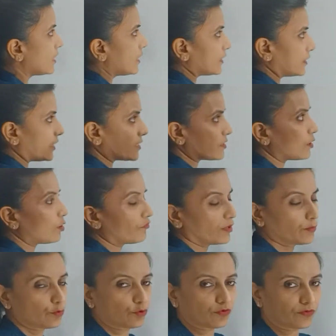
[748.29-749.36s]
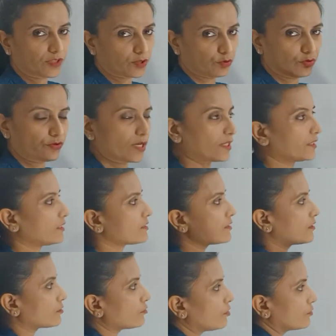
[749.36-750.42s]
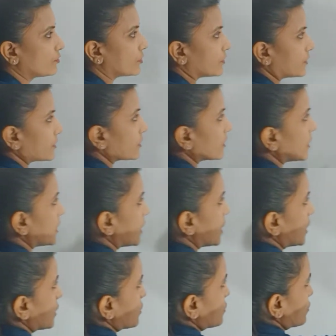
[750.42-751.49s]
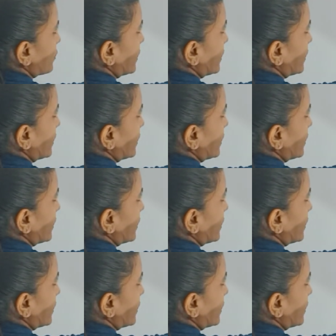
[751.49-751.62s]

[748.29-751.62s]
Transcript: That's how we prove the two triangles are congruent. So